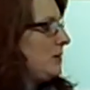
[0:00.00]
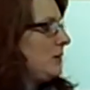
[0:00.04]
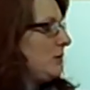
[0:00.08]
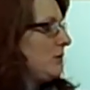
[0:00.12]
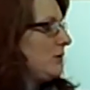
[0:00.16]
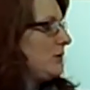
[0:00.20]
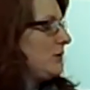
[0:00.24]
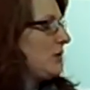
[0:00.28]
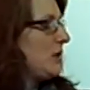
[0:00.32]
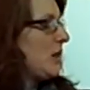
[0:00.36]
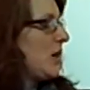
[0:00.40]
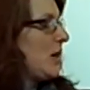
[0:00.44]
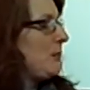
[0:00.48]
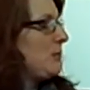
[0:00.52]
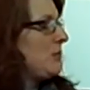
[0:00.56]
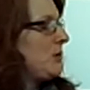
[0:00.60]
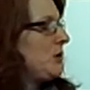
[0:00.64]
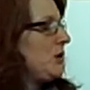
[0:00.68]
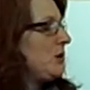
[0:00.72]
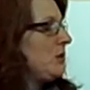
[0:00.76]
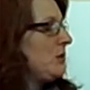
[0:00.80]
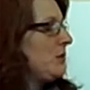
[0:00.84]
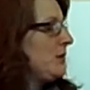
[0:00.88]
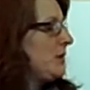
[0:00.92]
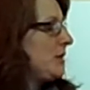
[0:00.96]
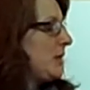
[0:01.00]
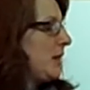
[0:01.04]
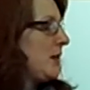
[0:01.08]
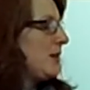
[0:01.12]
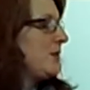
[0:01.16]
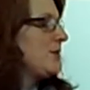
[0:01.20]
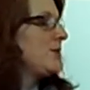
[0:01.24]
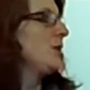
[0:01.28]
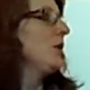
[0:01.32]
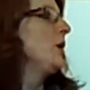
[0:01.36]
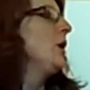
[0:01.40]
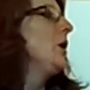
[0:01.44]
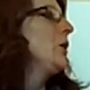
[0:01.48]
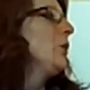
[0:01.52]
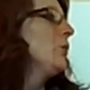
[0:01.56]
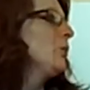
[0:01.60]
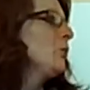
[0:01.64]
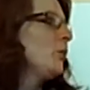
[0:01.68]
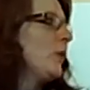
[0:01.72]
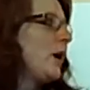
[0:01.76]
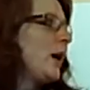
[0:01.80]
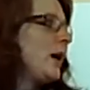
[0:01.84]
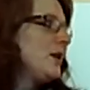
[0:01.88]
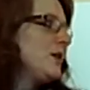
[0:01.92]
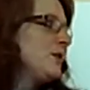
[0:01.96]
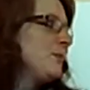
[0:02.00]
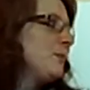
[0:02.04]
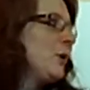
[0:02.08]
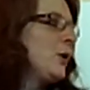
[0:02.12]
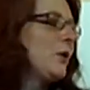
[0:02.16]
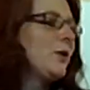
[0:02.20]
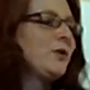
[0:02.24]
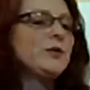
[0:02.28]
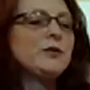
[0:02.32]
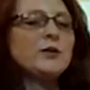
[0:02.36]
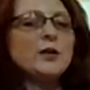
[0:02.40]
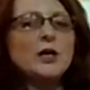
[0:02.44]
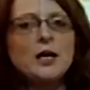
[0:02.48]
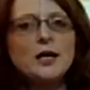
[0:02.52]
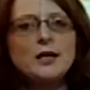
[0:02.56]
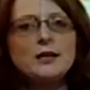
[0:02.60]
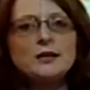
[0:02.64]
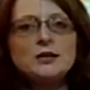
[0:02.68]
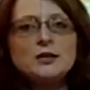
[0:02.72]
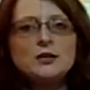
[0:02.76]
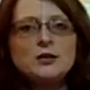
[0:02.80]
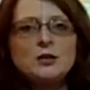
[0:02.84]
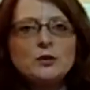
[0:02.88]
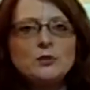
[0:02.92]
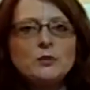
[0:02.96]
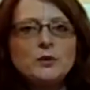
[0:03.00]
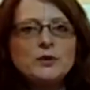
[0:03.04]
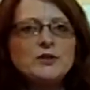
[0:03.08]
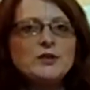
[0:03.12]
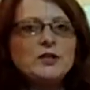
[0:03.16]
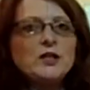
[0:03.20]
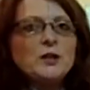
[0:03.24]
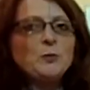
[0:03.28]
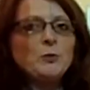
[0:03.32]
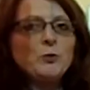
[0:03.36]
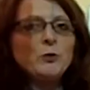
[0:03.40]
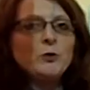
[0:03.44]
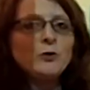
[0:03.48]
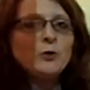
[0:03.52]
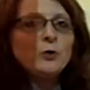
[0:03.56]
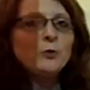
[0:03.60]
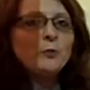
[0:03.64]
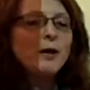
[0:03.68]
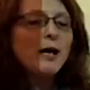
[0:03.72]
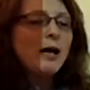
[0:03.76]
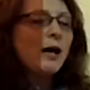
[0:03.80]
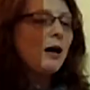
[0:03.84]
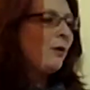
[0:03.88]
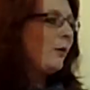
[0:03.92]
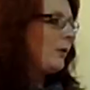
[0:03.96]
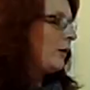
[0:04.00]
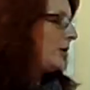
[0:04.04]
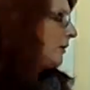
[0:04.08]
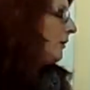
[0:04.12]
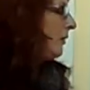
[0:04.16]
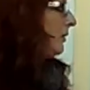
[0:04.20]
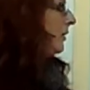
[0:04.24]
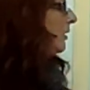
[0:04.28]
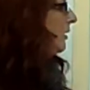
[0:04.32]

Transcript: So step 2 says raise both sides to reciprocal power.